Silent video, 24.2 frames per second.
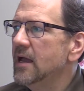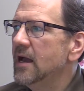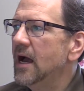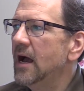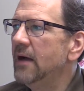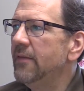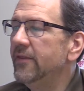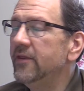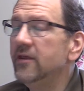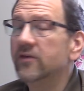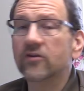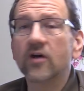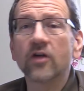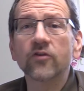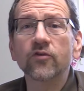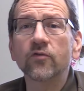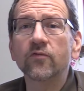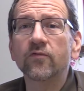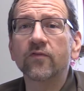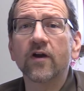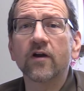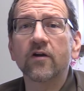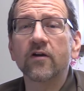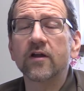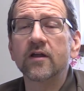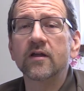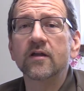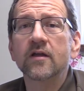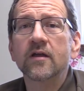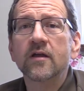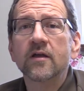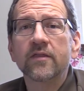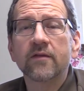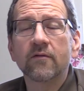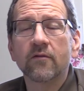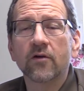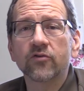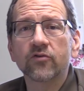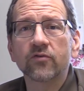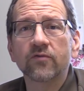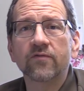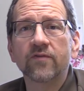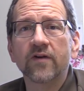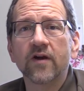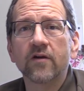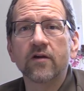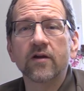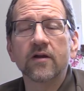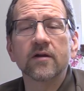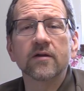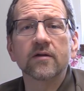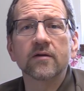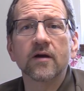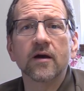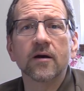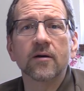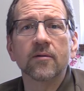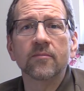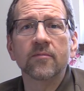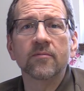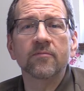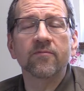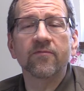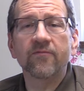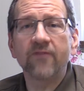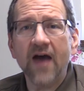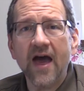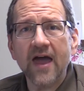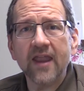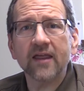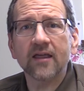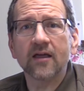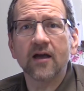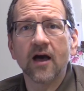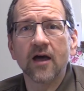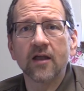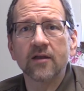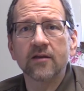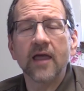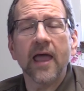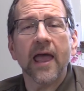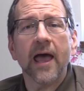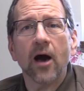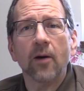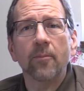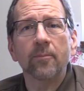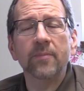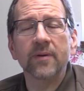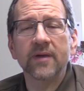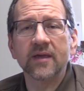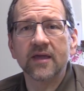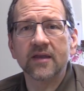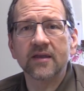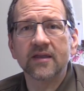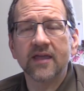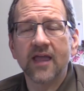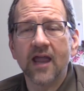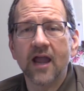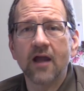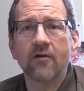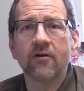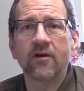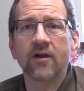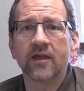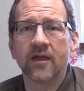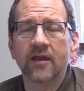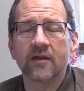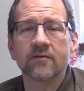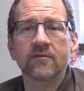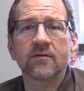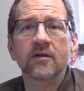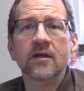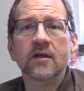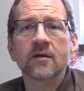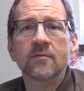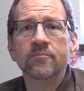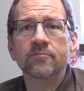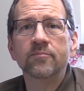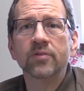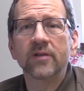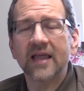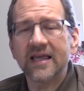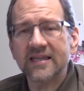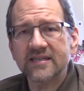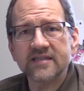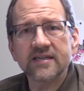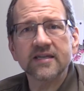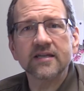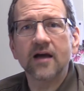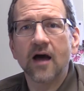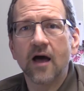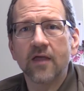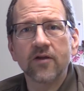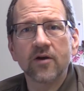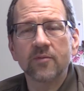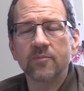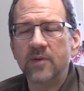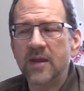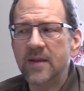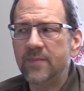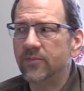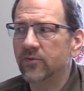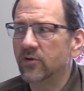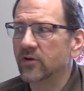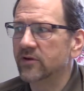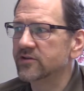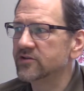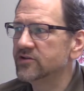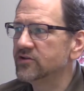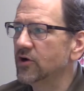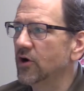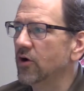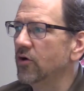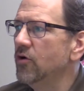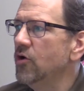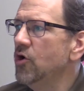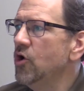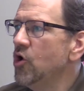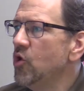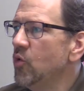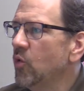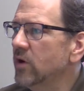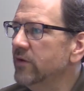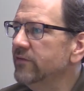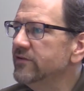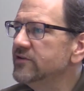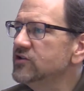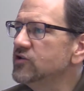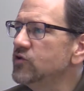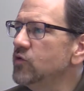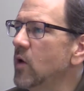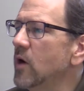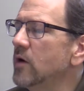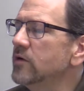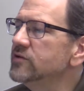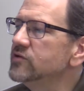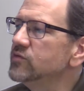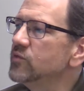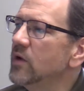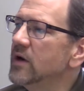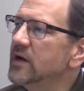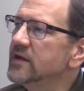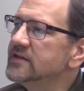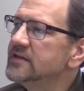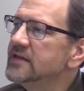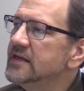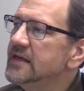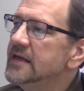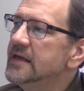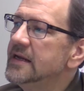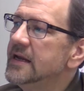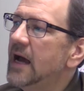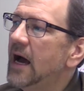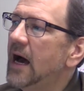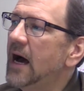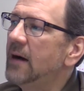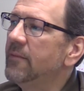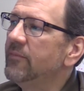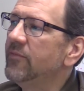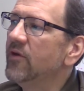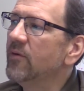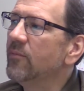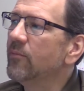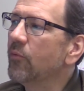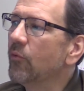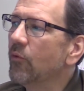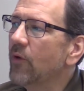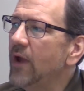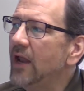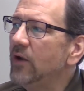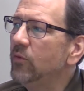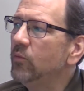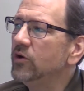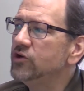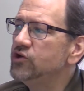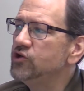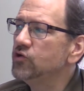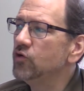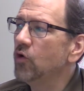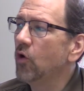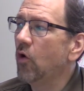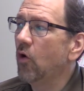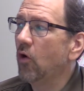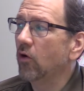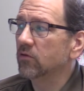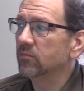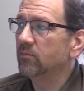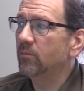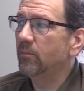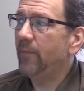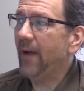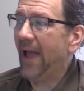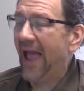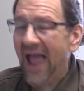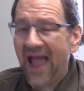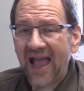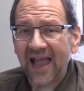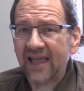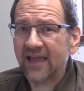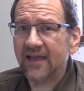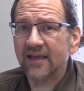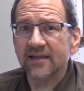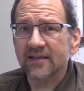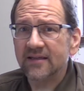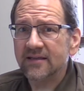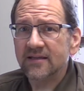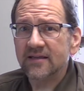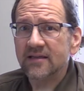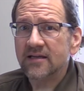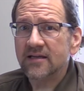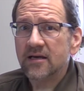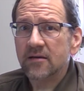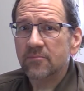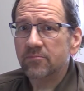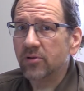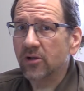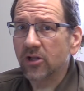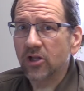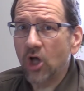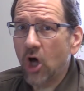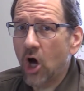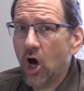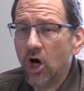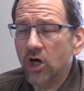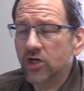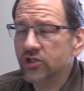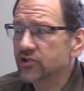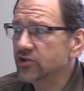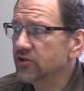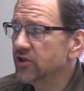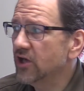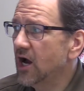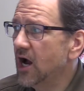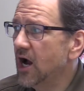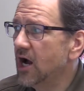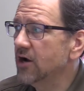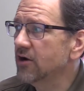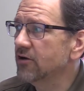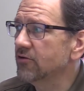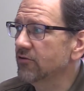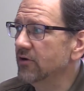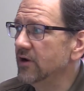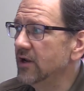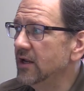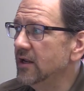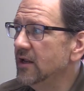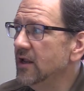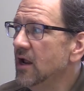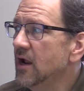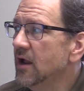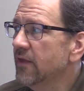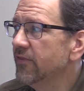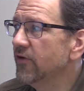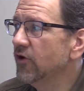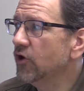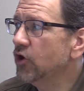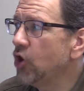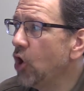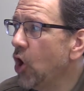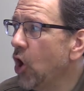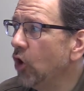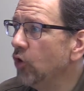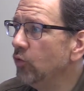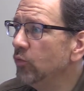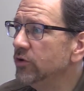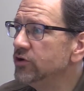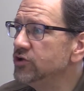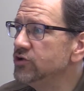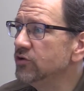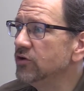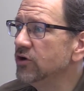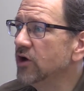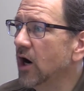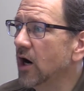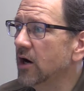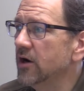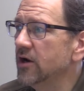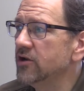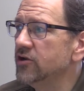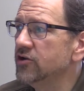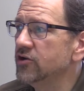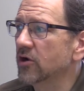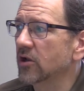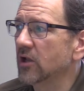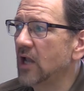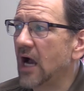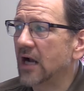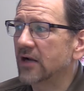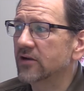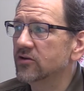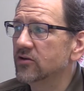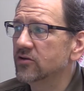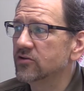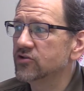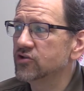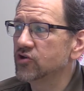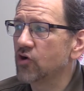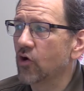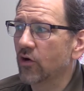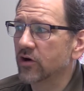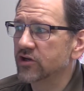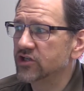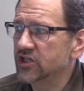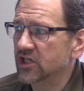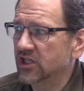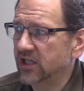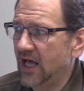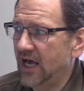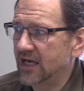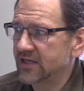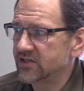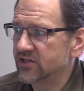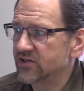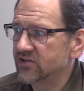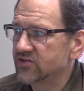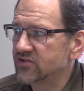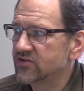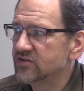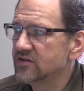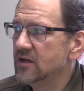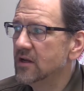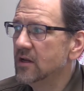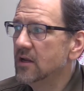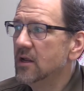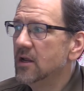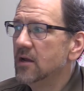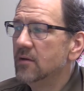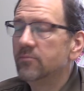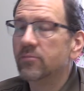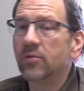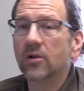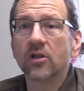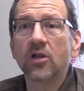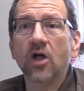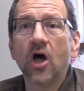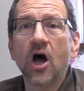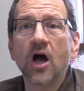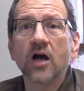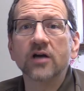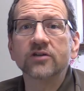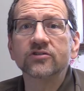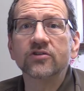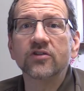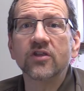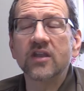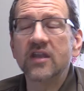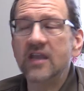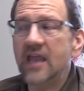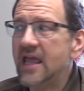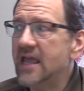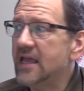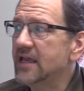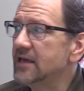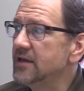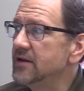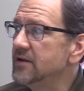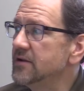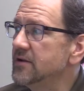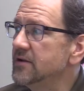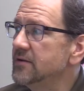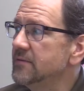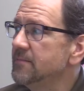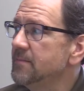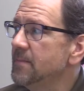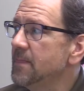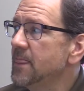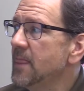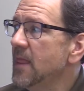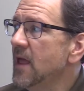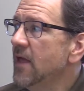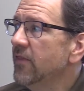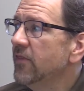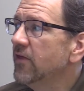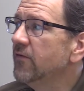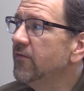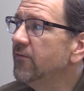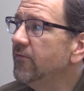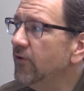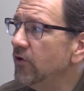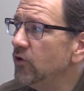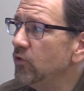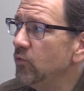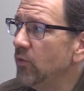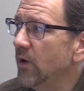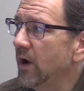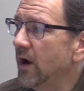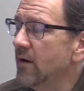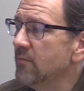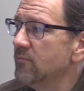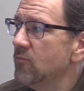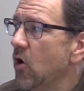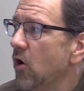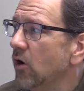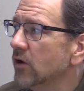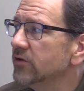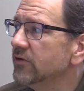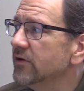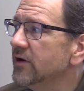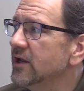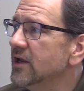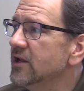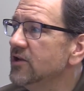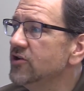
Um, and he's also very, they're also very um, emphatic on helping and caring and blessing other people. And so one of his quotes was, um, the bread which you hold back belongs to the hungry. The coat which you guard in your locked storage closets belongs to the naked. The footwear moldering